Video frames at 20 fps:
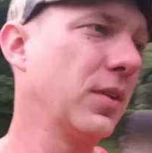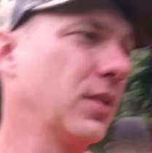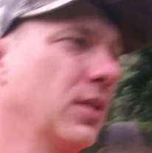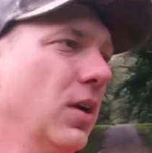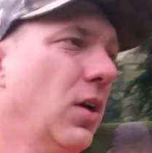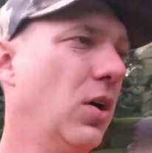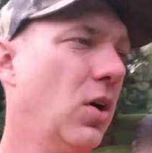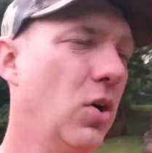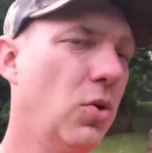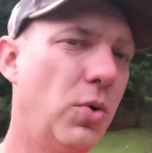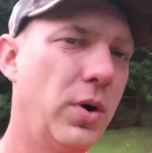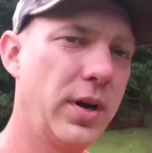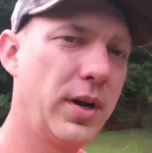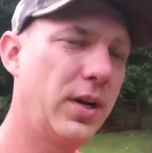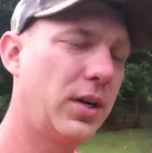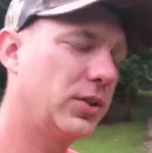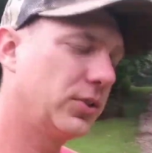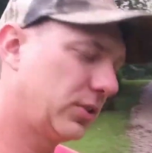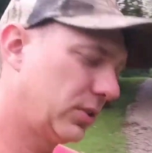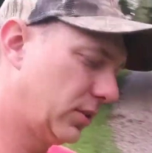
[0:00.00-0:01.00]
Oh, what
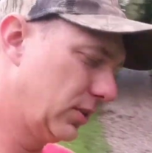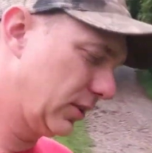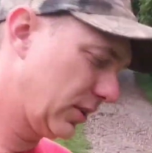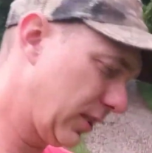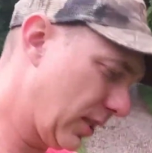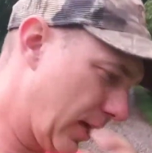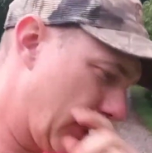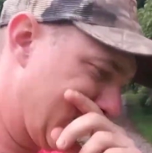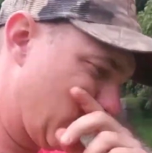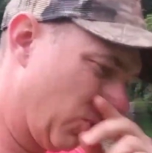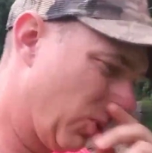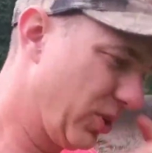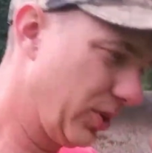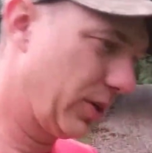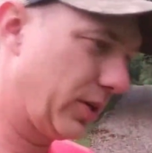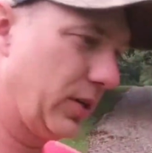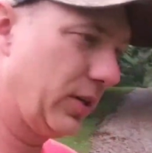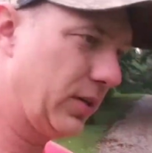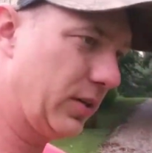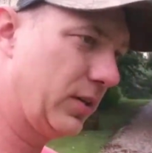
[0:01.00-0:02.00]
else? This last
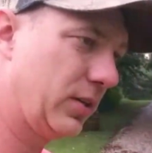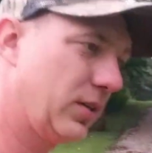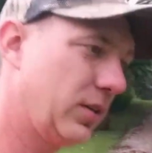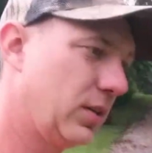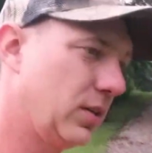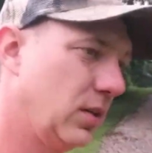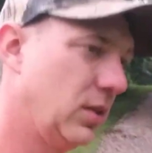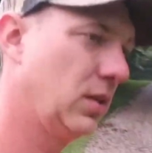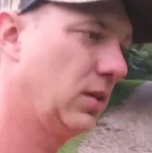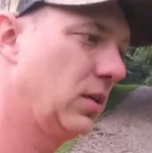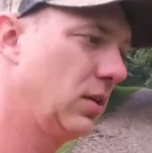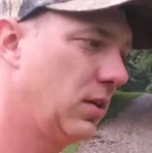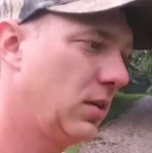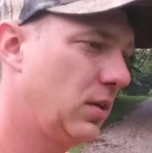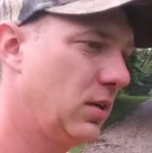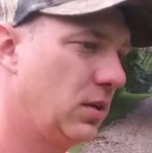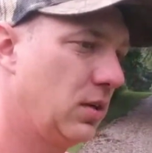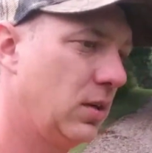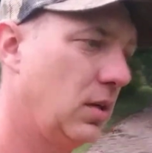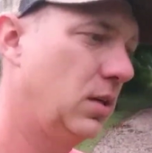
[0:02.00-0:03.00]
winter,
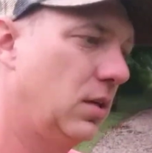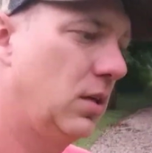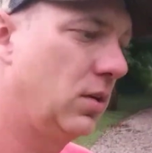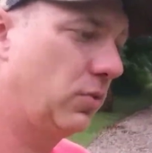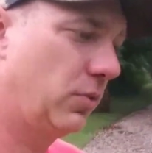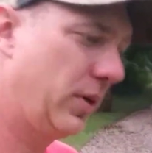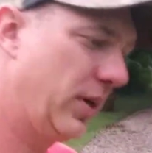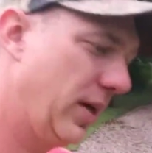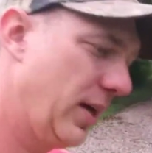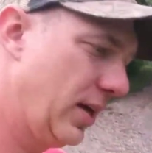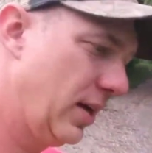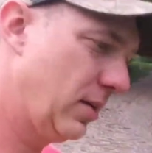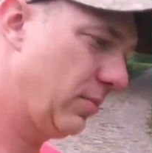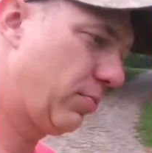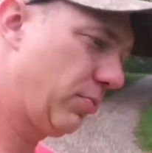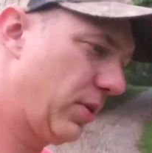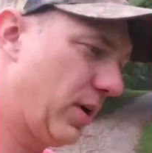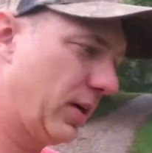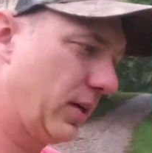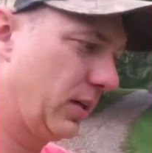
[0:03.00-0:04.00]
we had a
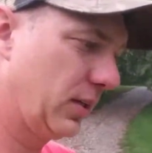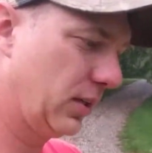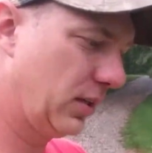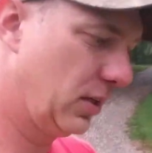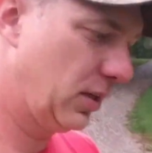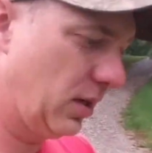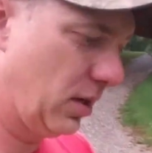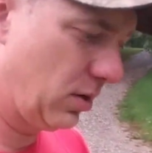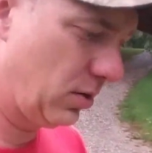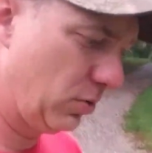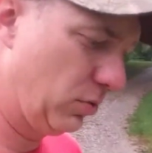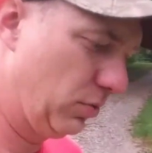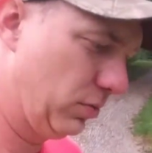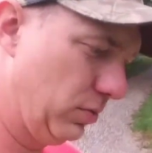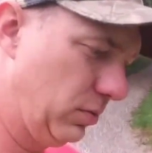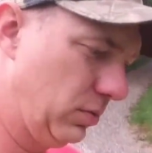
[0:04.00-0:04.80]
pregnant goat,